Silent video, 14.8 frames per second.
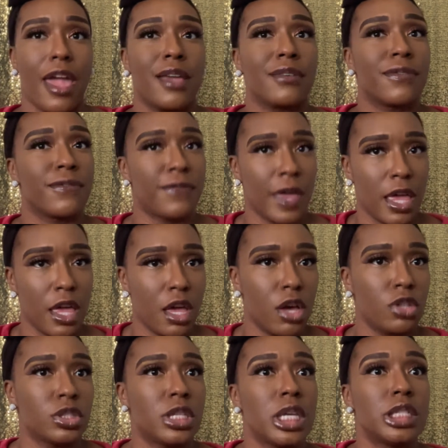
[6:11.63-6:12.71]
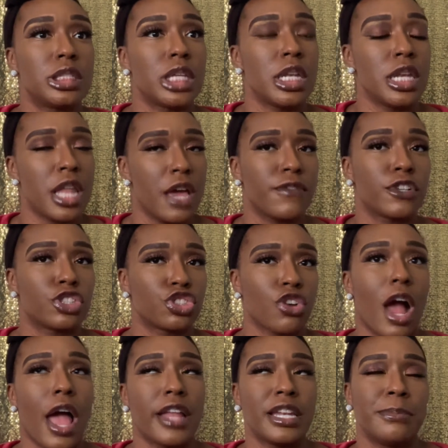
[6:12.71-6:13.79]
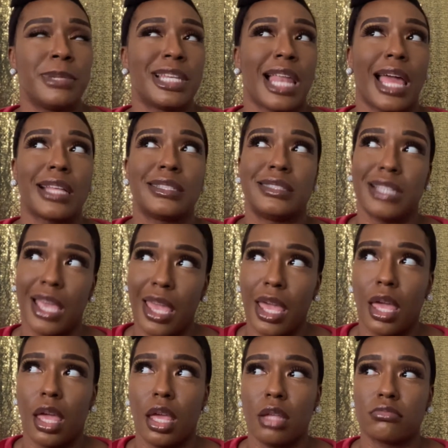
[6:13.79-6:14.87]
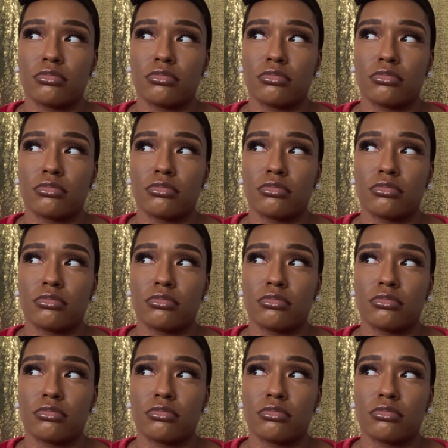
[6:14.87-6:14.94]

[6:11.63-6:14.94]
and fail than to never try and be like, dang,